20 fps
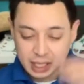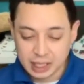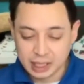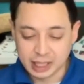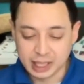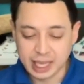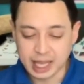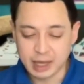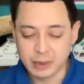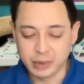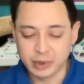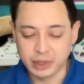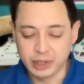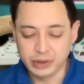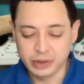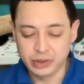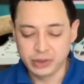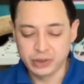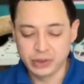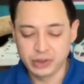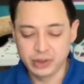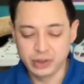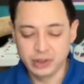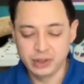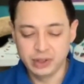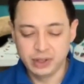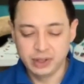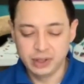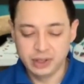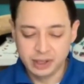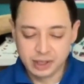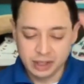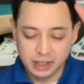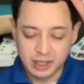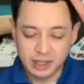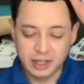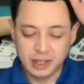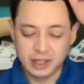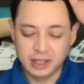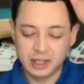labyrinth.
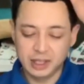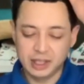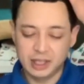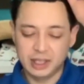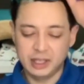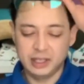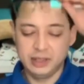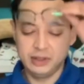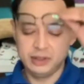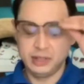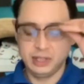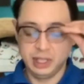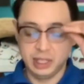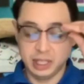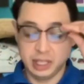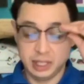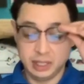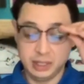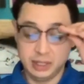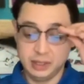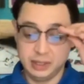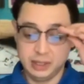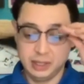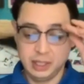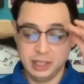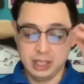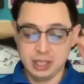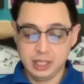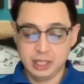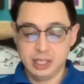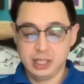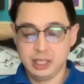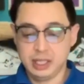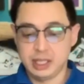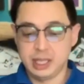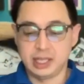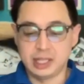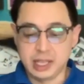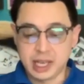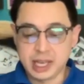Yeah, I gotta use the glasses.
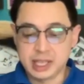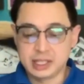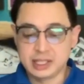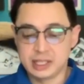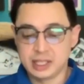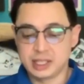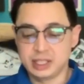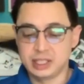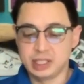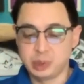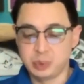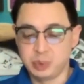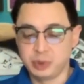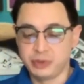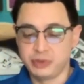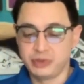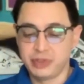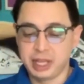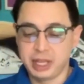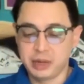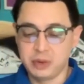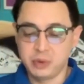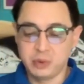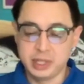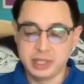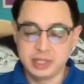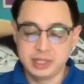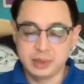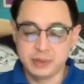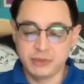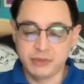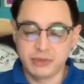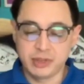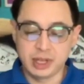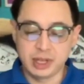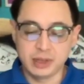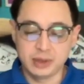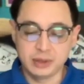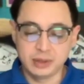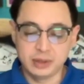And access the profound wisdom
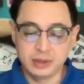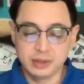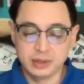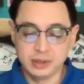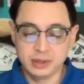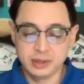found